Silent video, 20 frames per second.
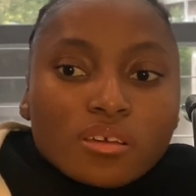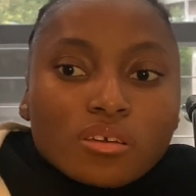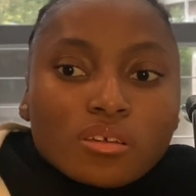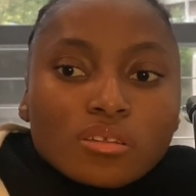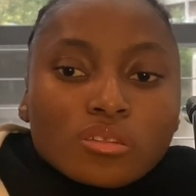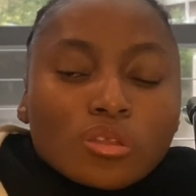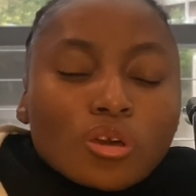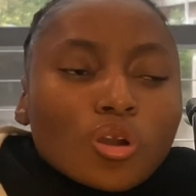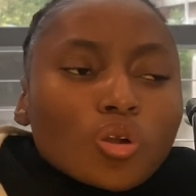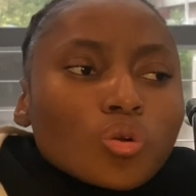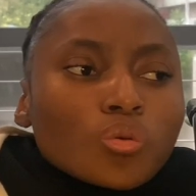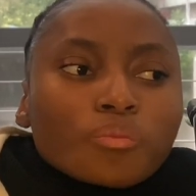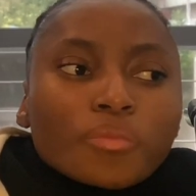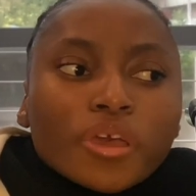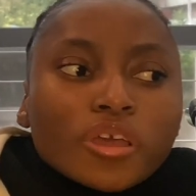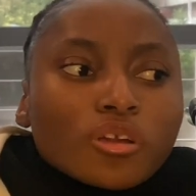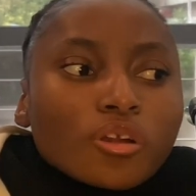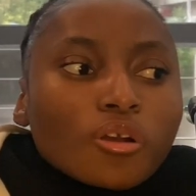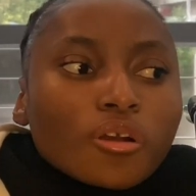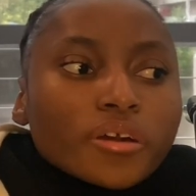no,
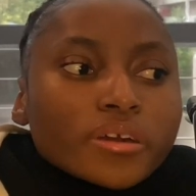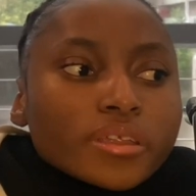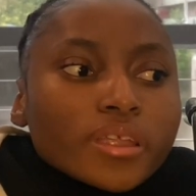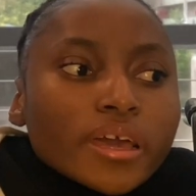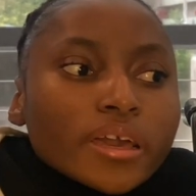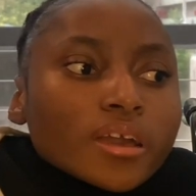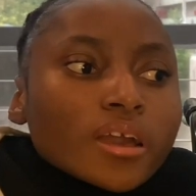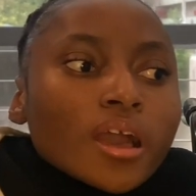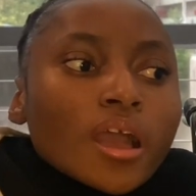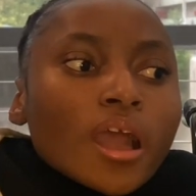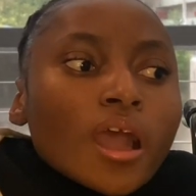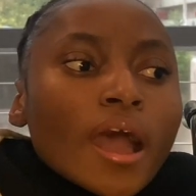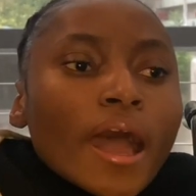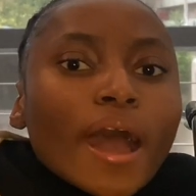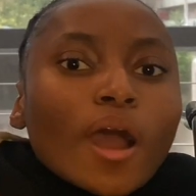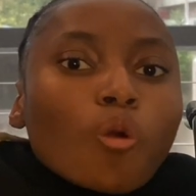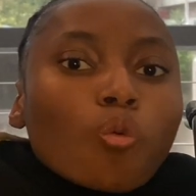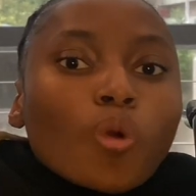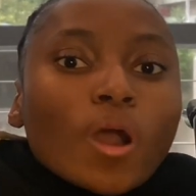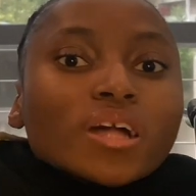man, God, like,
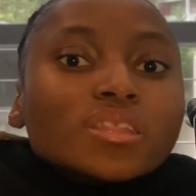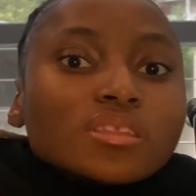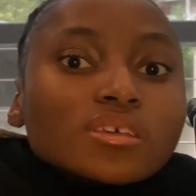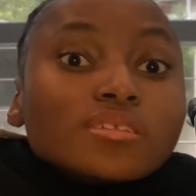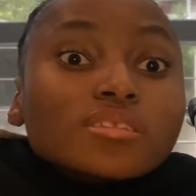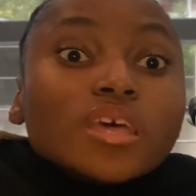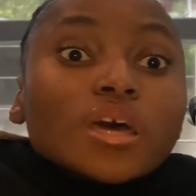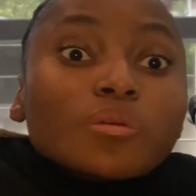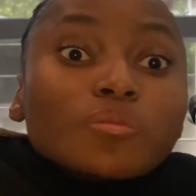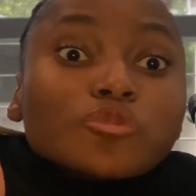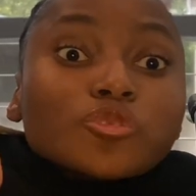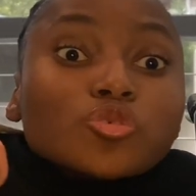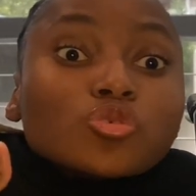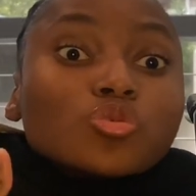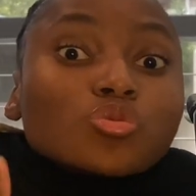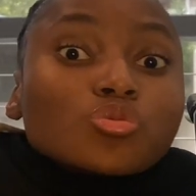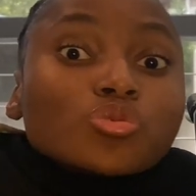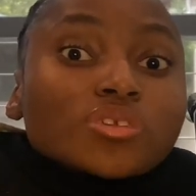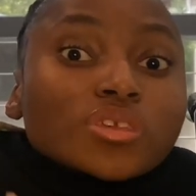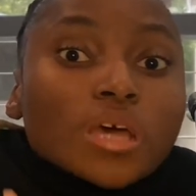I wanted them to
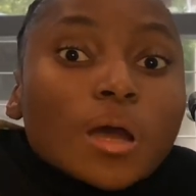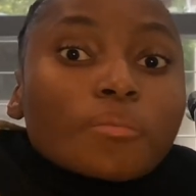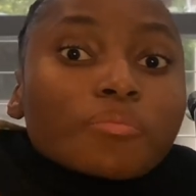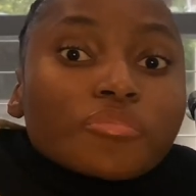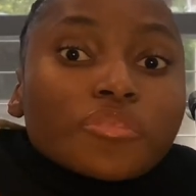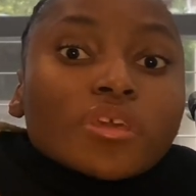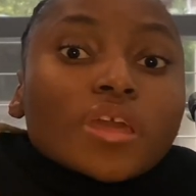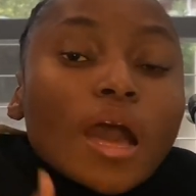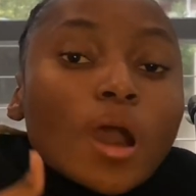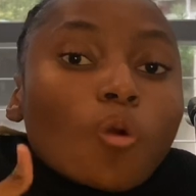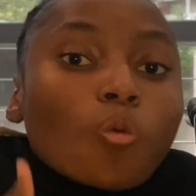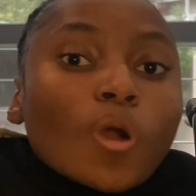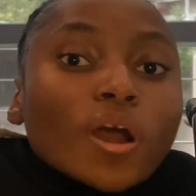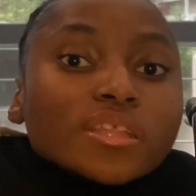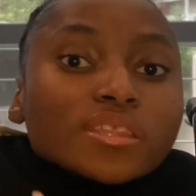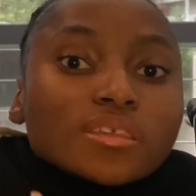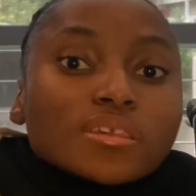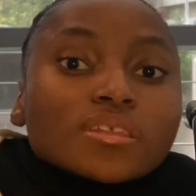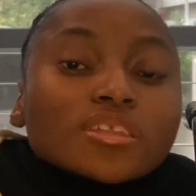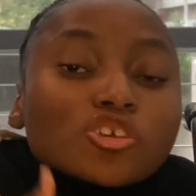do something. I
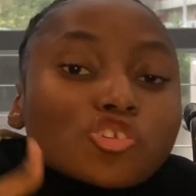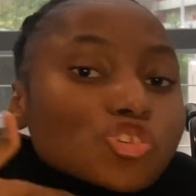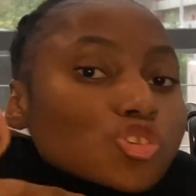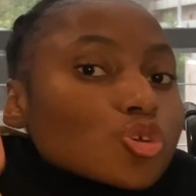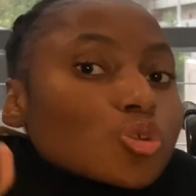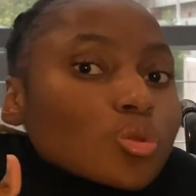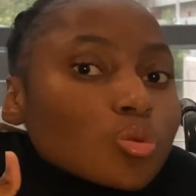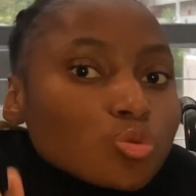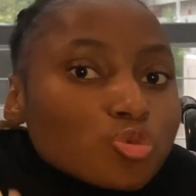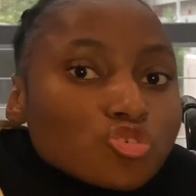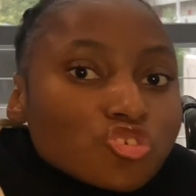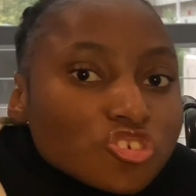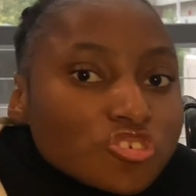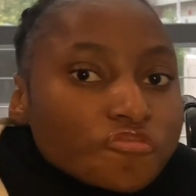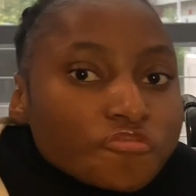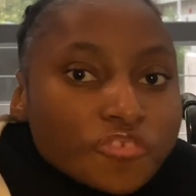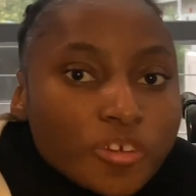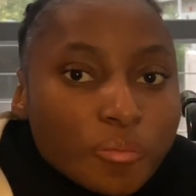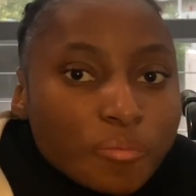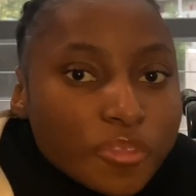wanted a solution
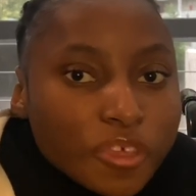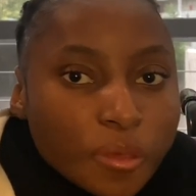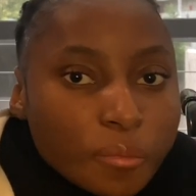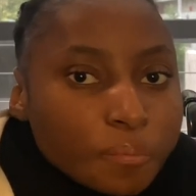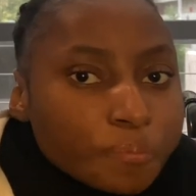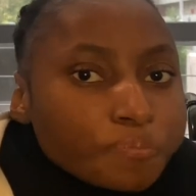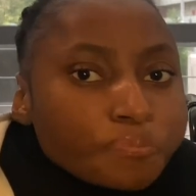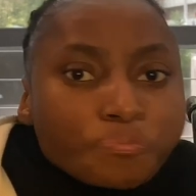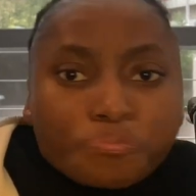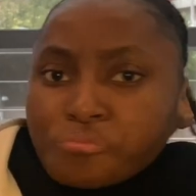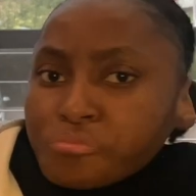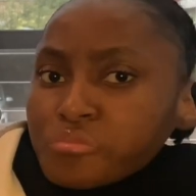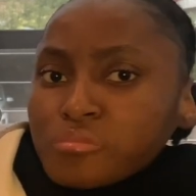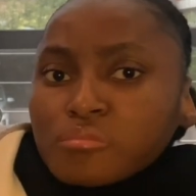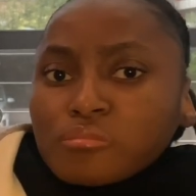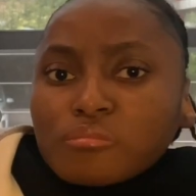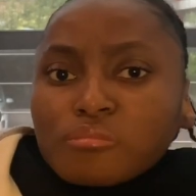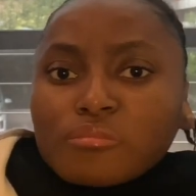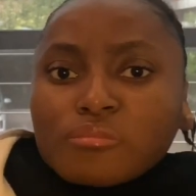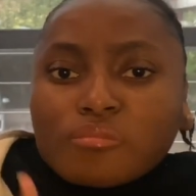from them,
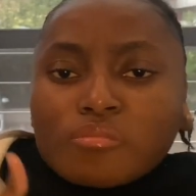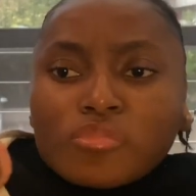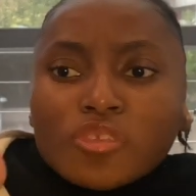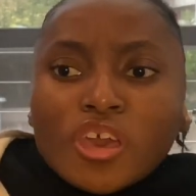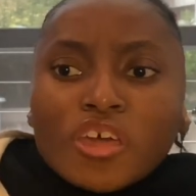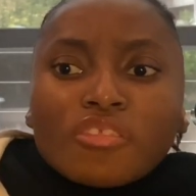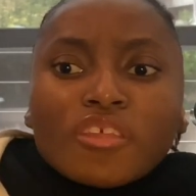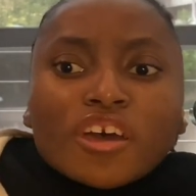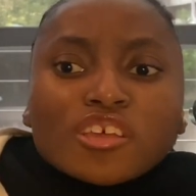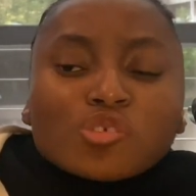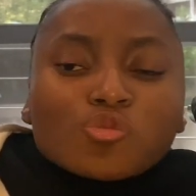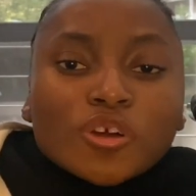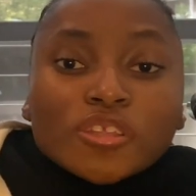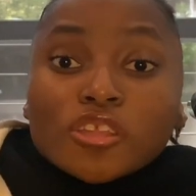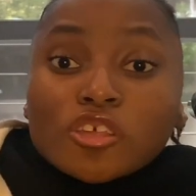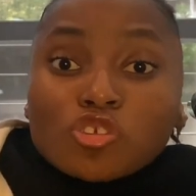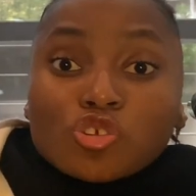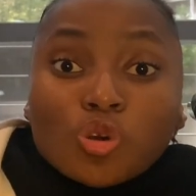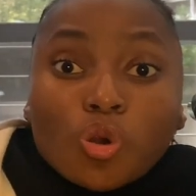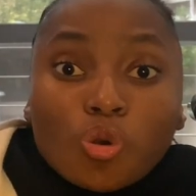and that's what
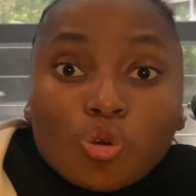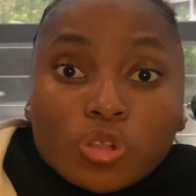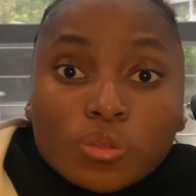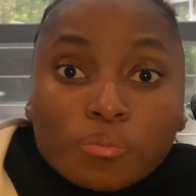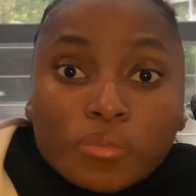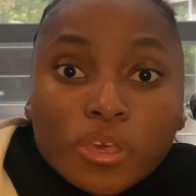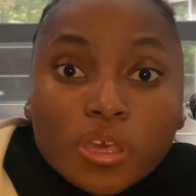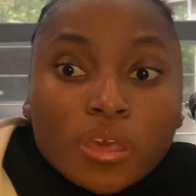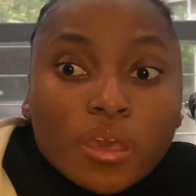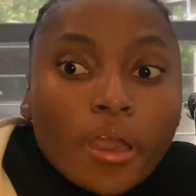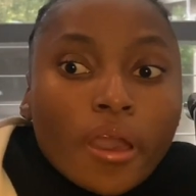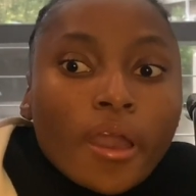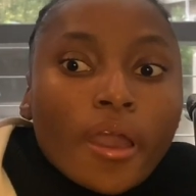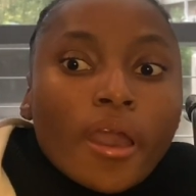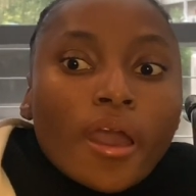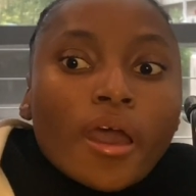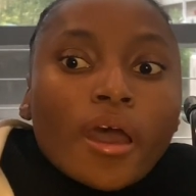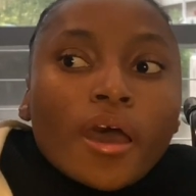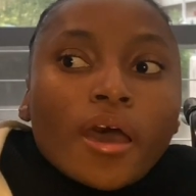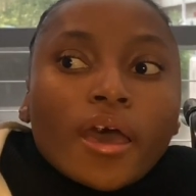they told me.
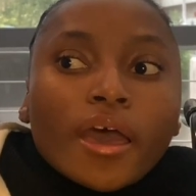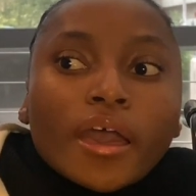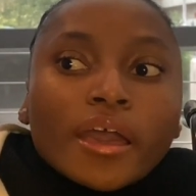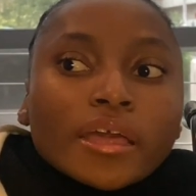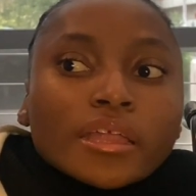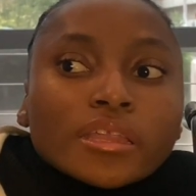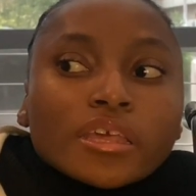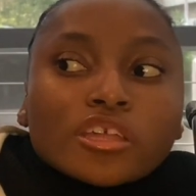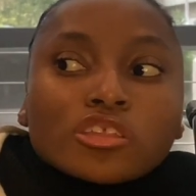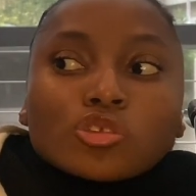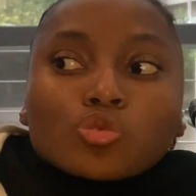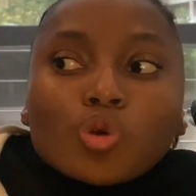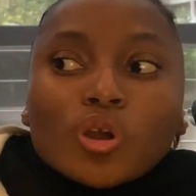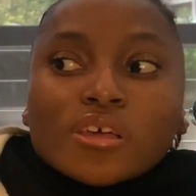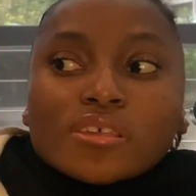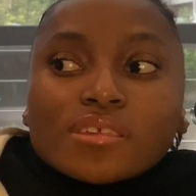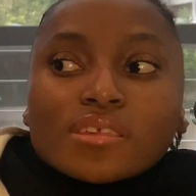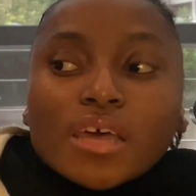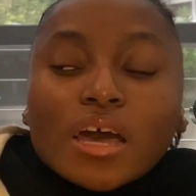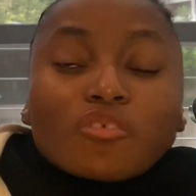And
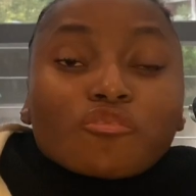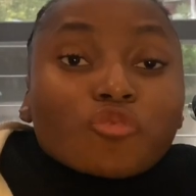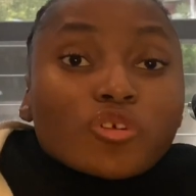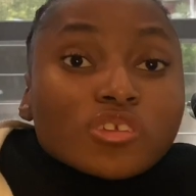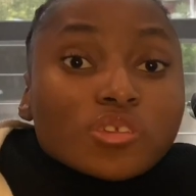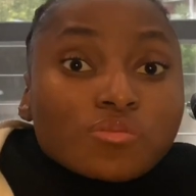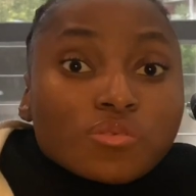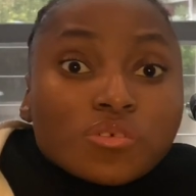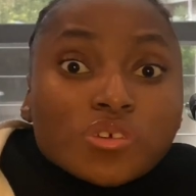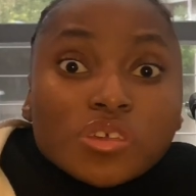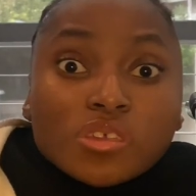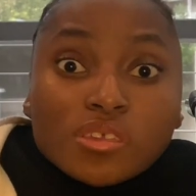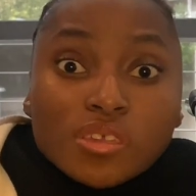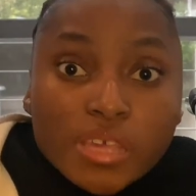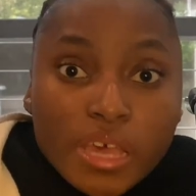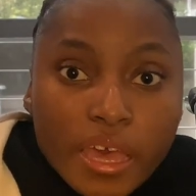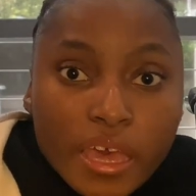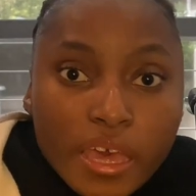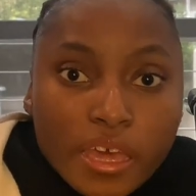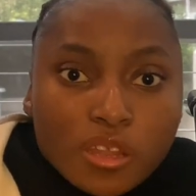I was really
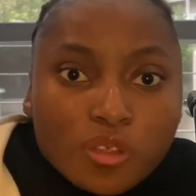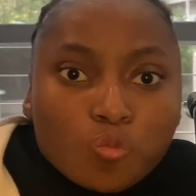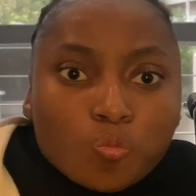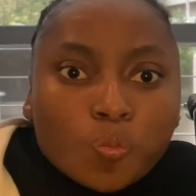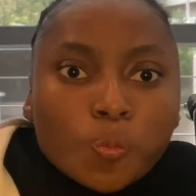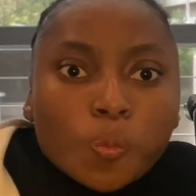sad.